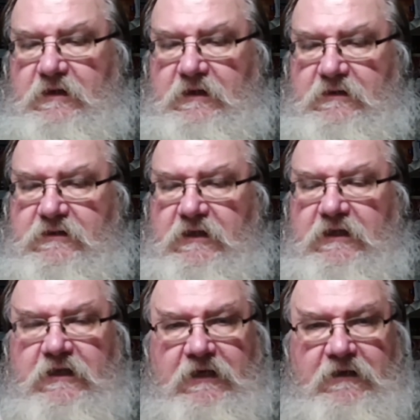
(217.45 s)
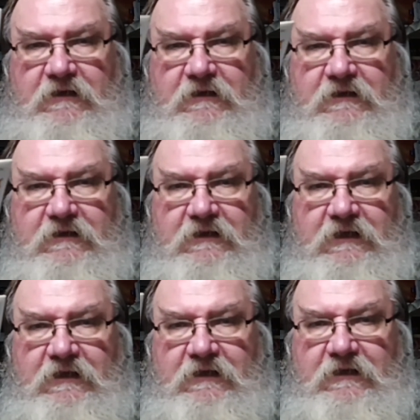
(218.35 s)
silly little
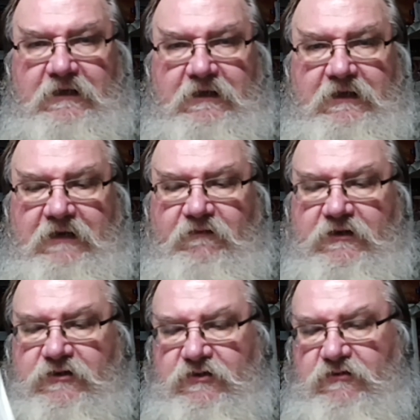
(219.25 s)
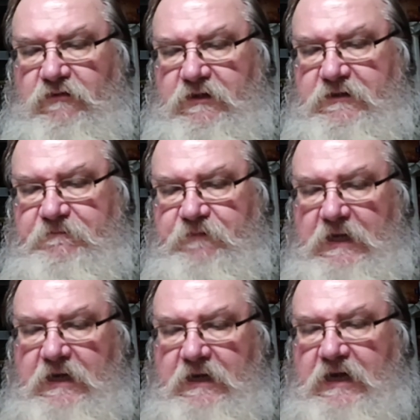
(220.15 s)
adventure stories,
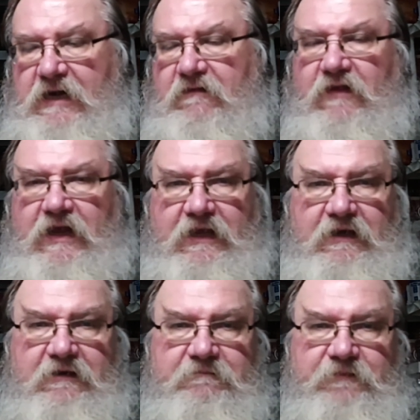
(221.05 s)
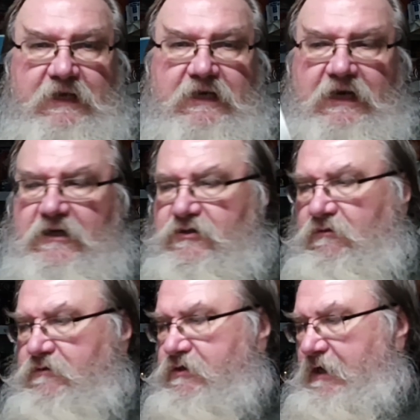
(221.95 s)
kind of like Indiana
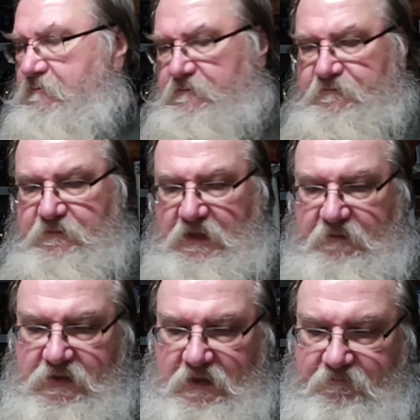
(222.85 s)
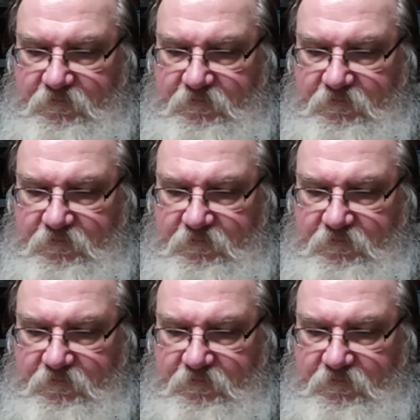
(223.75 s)
Jones type stuff.